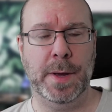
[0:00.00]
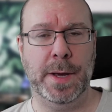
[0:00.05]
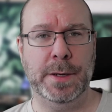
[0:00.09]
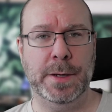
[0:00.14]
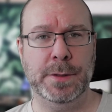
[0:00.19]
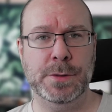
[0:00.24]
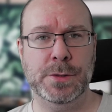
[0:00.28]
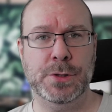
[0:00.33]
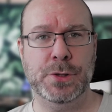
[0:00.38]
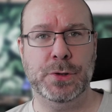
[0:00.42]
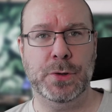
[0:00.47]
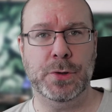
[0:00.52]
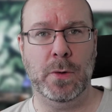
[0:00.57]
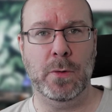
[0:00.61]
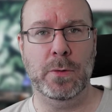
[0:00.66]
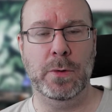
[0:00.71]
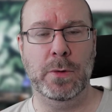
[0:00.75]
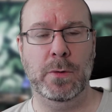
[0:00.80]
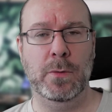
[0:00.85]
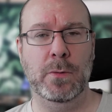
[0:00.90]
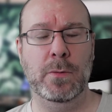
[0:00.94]
show
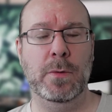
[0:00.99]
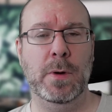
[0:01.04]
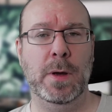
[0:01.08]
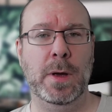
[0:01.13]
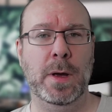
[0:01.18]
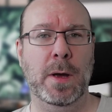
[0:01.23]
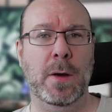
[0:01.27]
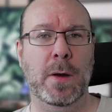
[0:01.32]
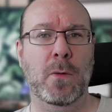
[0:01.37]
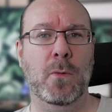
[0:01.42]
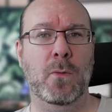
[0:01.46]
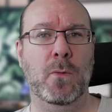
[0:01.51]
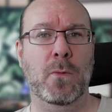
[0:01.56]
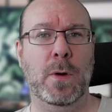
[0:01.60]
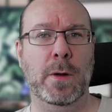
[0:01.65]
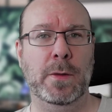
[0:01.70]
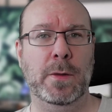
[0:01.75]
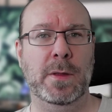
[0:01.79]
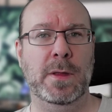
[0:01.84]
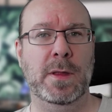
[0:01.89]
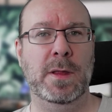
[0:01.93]
you what
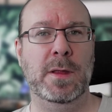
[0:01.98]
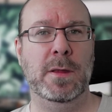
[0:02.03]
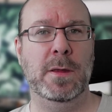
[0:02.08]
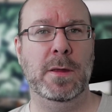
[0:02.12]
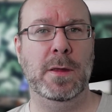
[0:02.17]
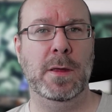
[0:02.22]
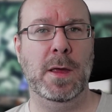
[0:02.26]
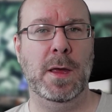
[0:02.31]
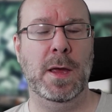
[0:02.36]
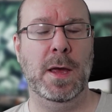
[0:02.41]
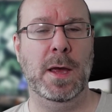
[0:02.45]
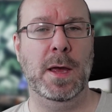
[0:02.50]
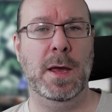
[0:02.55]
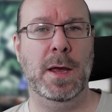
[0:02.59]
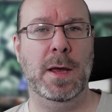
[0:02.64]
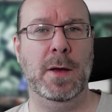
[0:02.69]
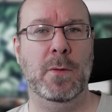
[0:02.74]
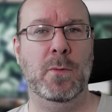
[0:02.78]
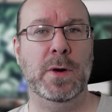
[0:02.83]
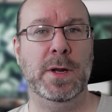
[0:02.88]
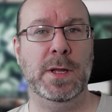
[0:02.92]

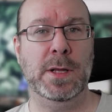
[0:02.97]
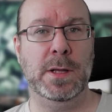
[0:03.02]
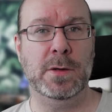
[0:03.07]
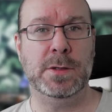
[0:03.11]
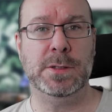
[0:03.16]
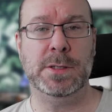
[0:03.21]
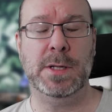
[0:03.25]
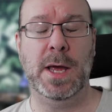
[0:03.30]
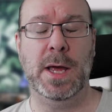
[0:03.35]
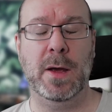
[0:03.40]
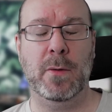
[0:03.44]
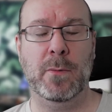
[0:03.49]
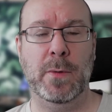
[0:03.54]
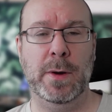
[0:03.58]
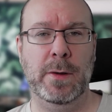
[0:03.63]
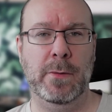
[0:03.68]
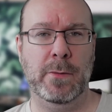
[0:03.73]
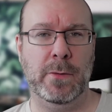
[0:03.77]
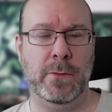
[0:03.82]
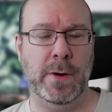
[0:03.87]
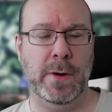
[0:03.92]
it looks like when you
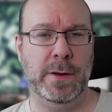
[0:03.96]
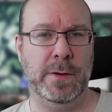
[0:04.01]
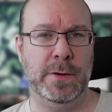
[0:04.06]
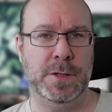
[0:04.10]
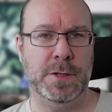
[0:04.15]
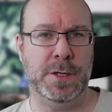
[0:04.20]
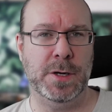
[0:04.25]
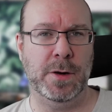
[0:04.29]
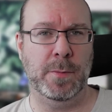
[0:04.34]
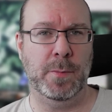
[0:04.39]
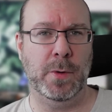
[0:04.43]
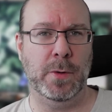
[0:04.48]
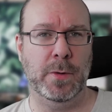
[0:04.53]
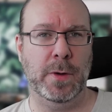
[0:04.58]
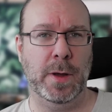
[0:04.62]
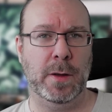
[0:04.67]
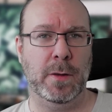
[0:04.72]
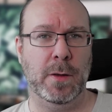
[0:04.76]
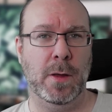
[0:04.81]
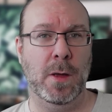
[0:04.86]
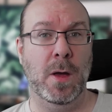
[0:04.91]
create a Jira project
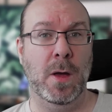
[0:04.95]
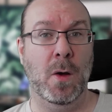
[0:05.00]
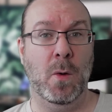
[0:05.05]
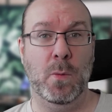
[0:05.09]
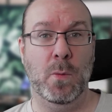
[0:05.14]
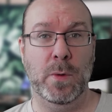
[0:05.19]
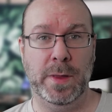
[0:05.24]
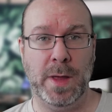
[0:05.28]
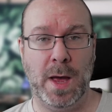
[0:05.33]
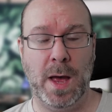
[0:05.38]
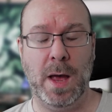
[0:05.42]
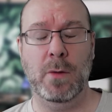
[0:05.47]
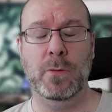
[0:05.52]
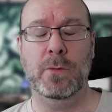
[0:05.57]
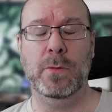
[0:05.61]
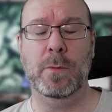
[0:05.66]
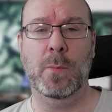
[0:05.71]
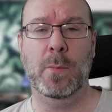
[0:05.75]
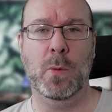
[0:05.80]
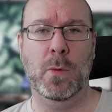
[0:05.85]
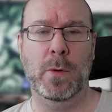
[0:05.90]
without a board.